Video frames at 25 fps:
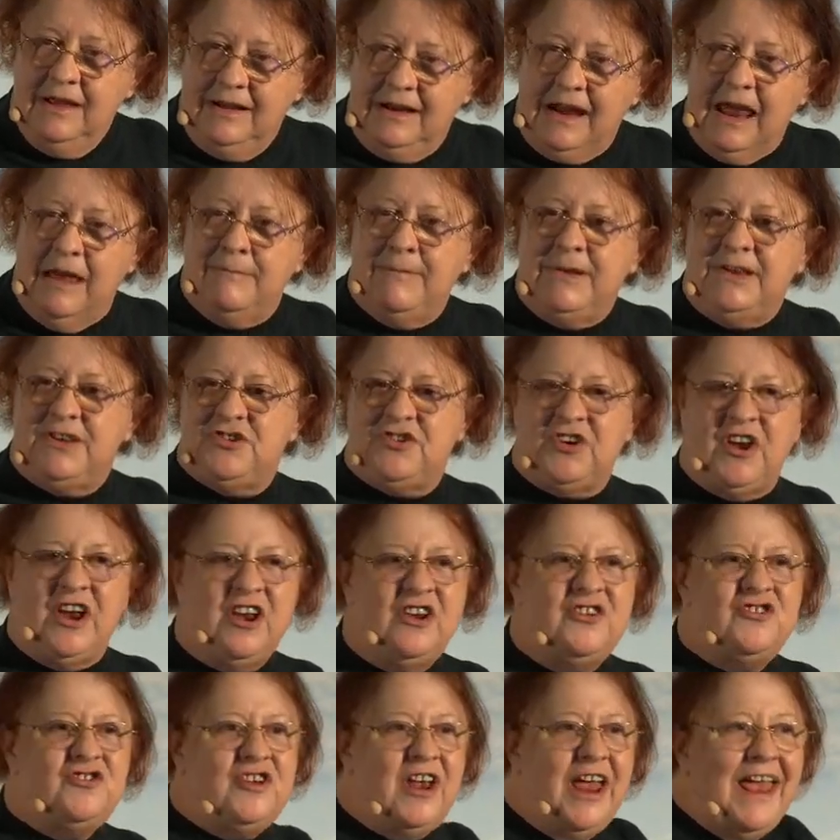climate
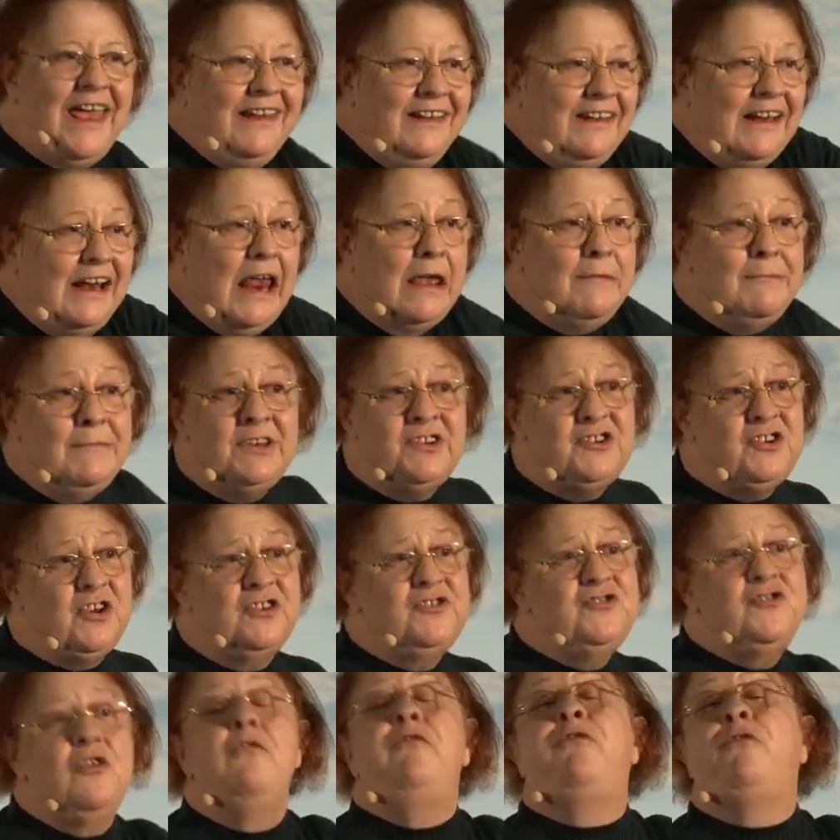change, and climate
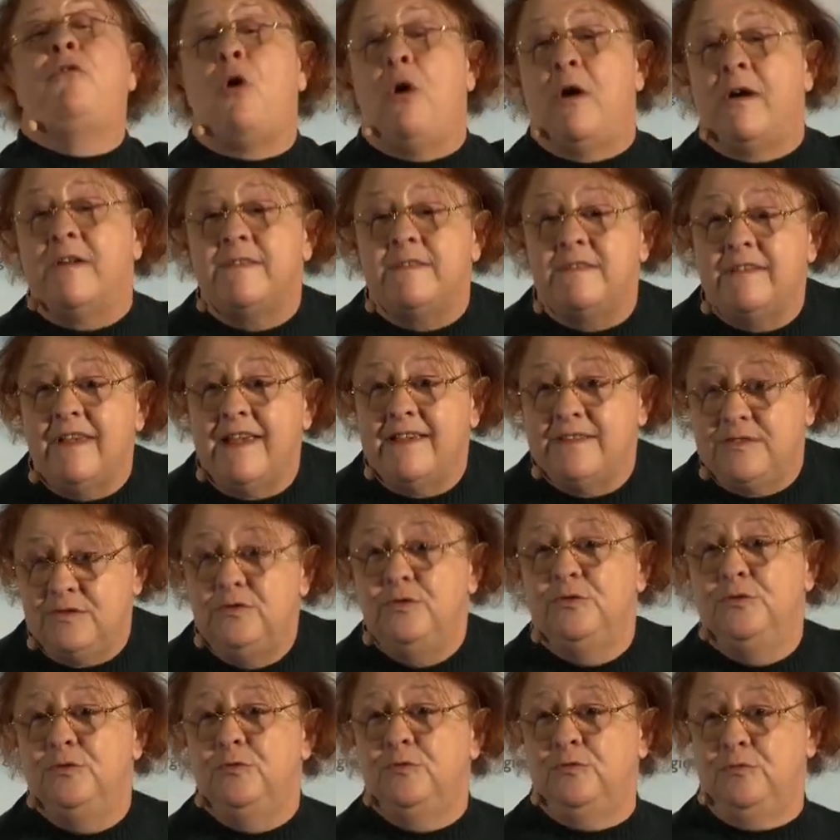change, of course, has
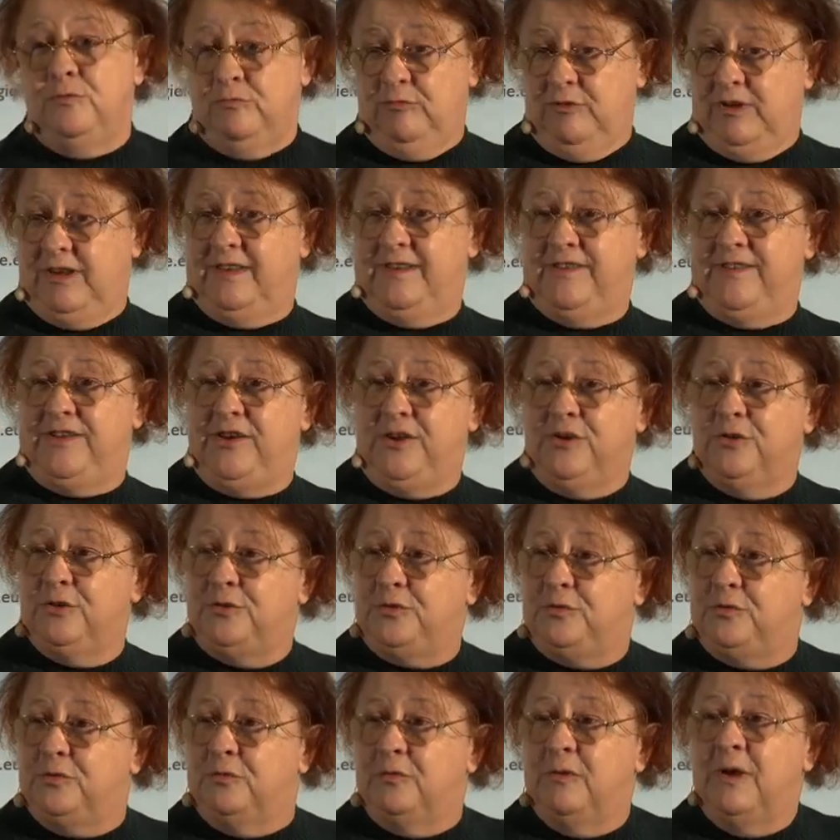to do with
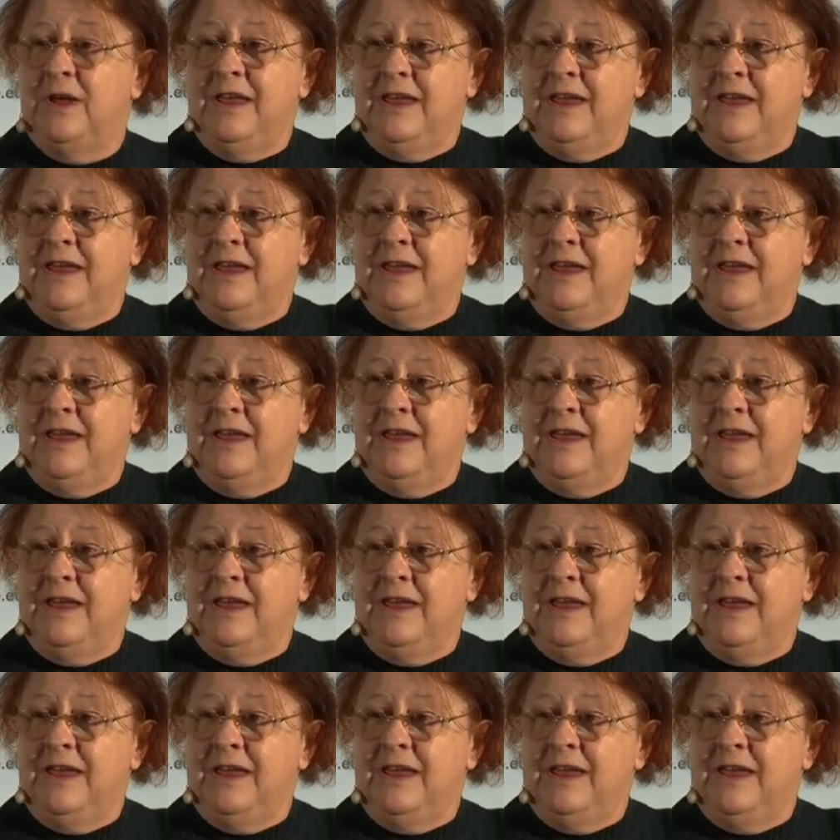CO2.